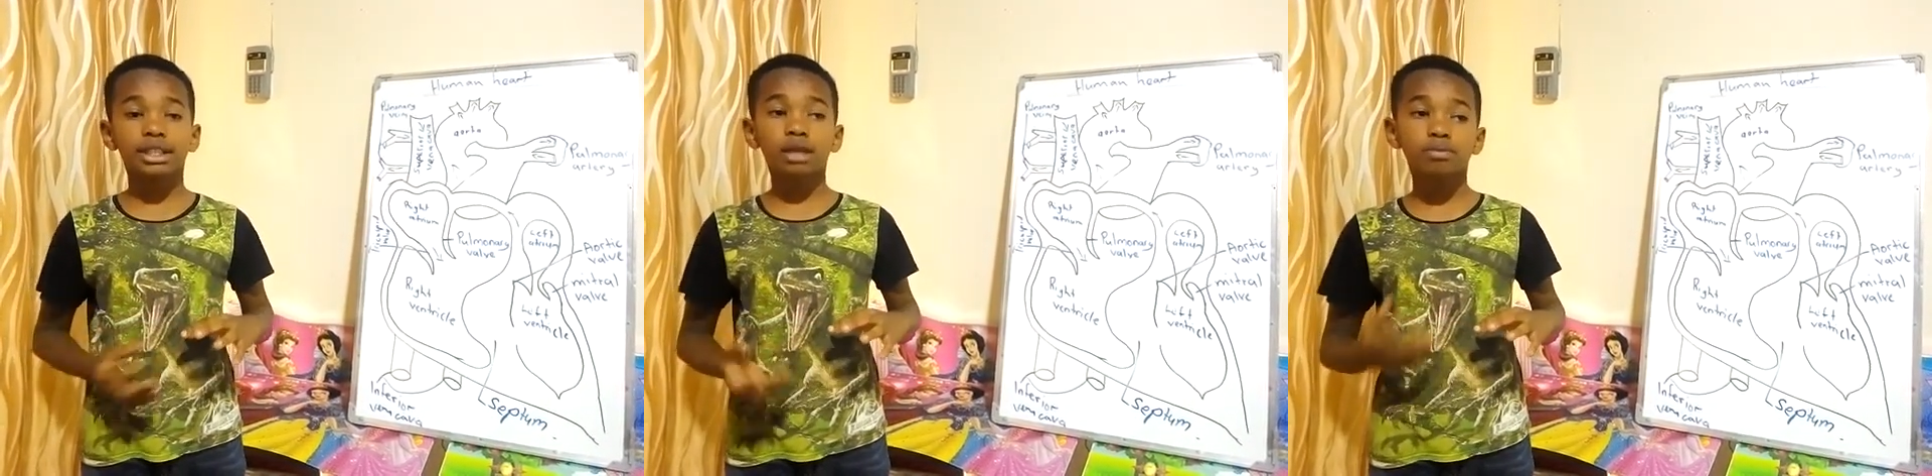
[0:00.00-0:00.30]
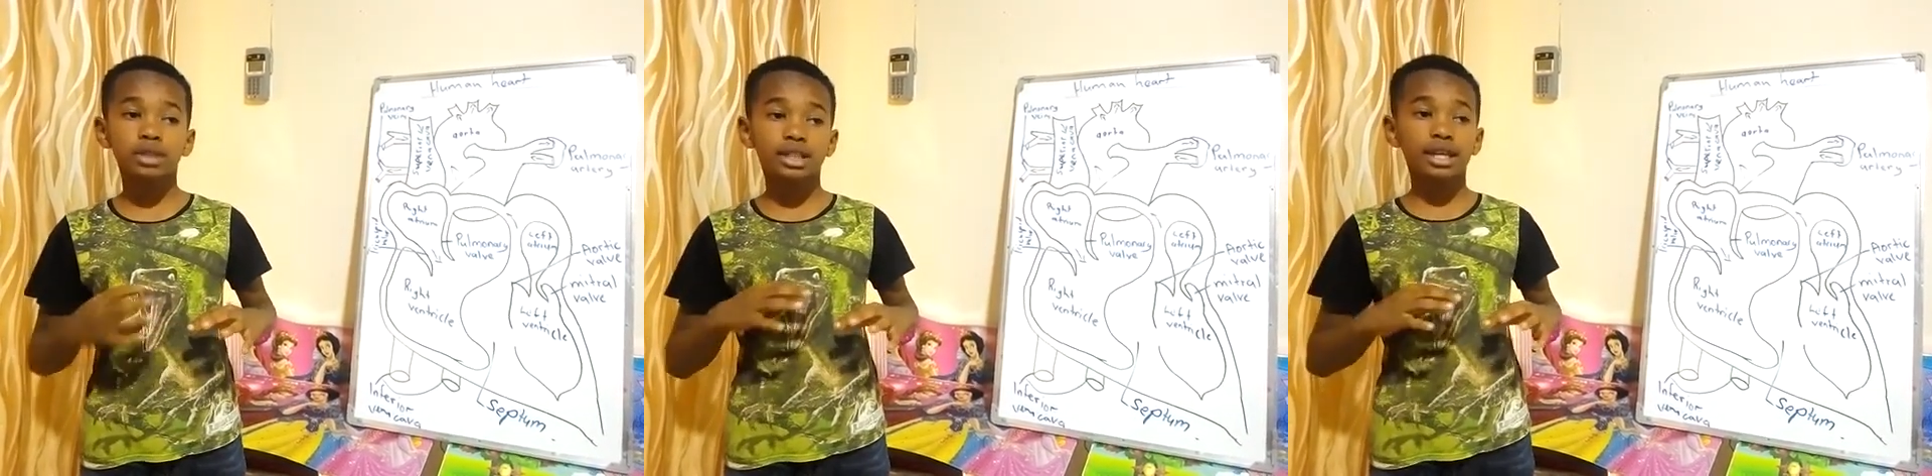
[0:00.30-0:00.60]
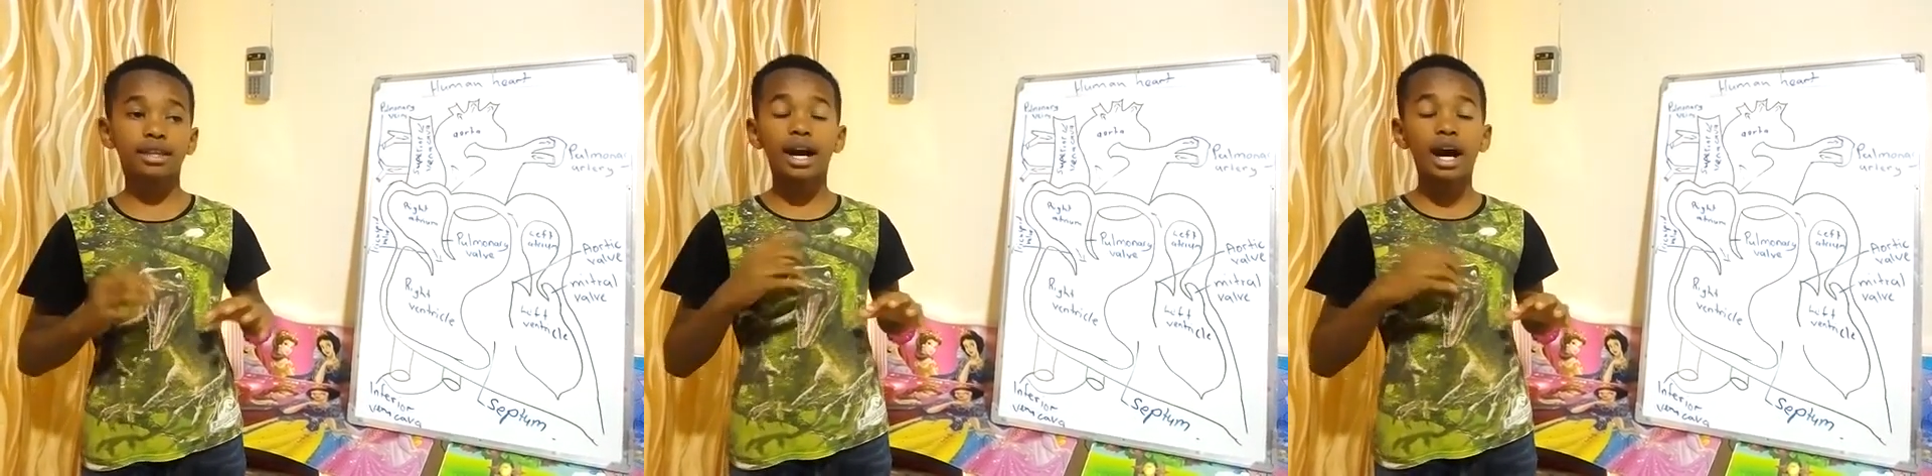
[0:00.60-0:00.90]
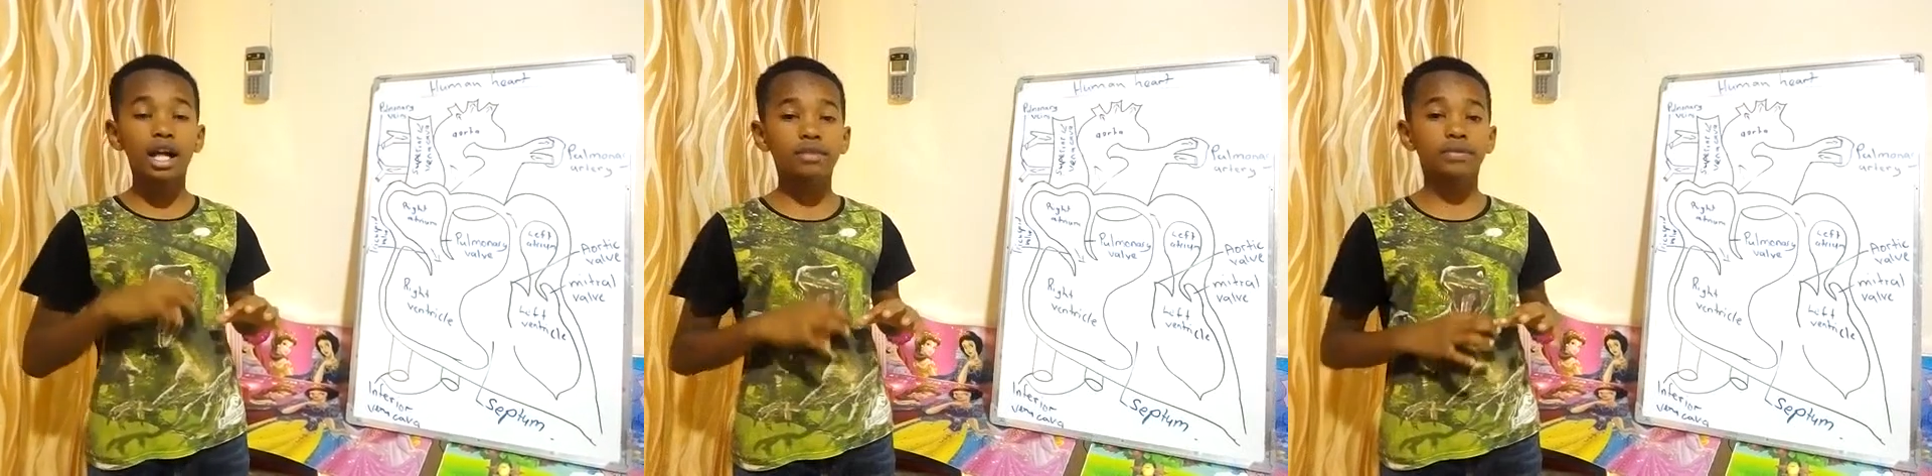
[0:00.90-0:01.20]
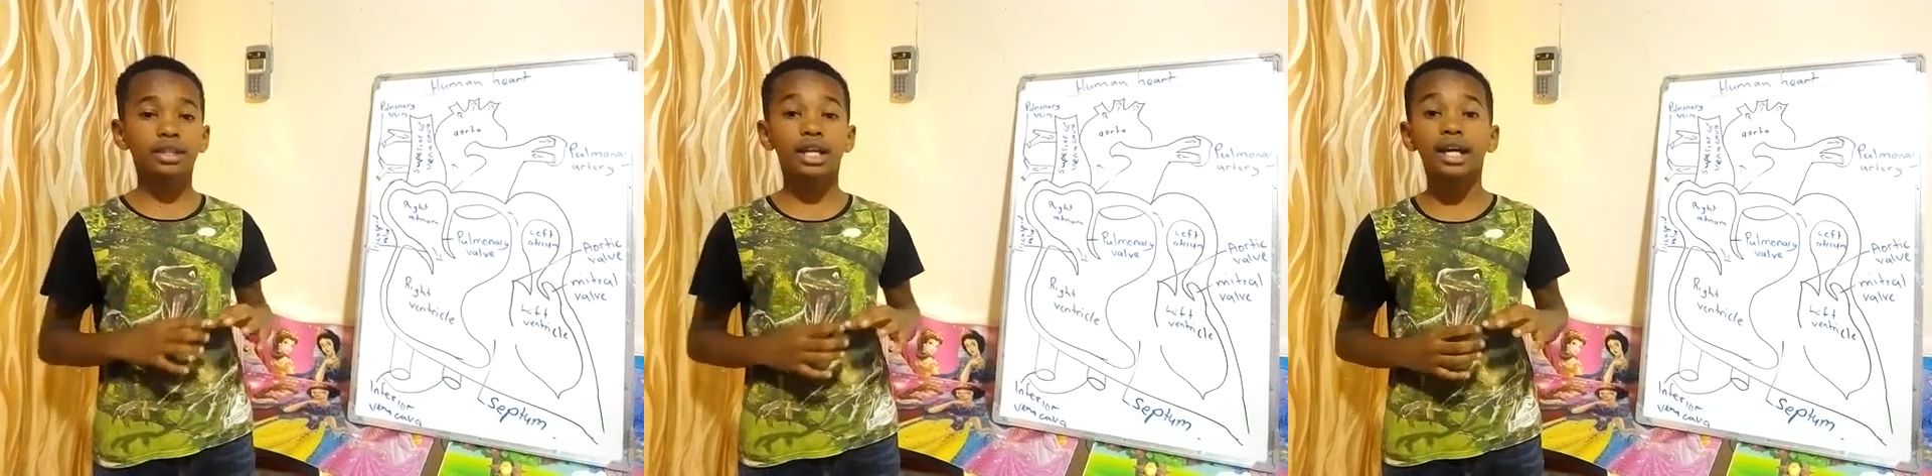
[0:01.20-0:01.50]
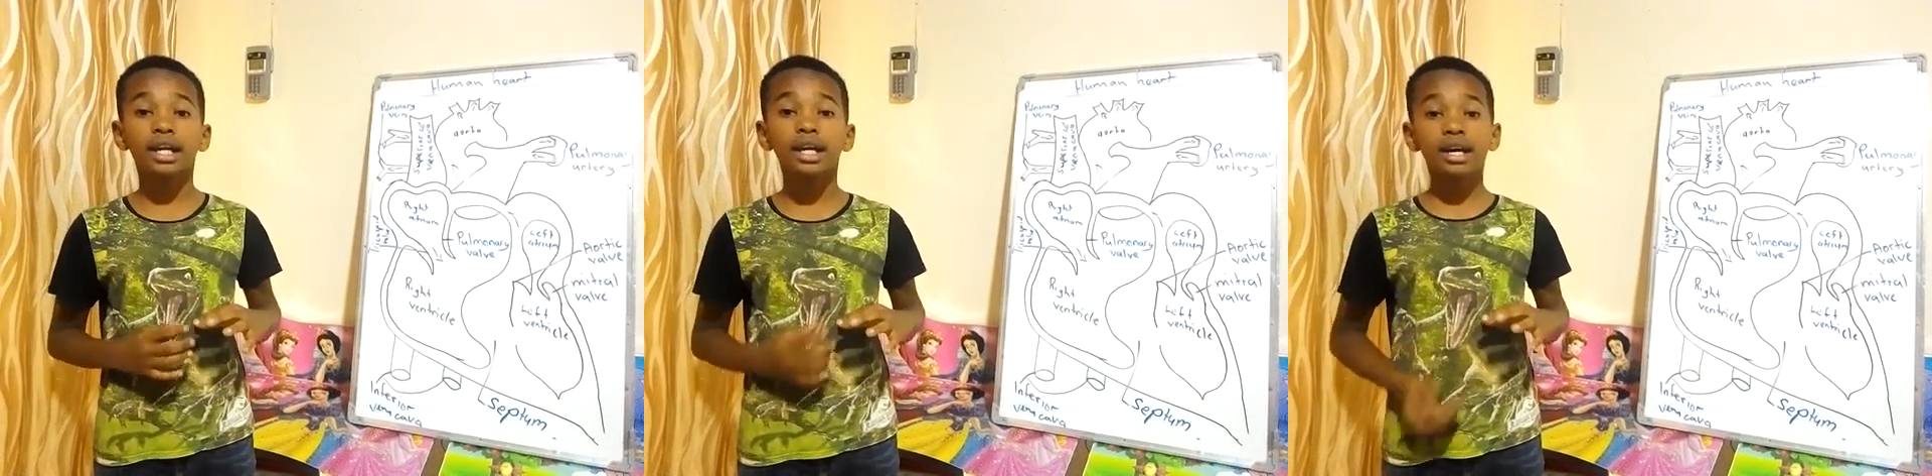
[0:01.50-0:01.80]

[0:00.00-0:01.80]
let me say the alveoli.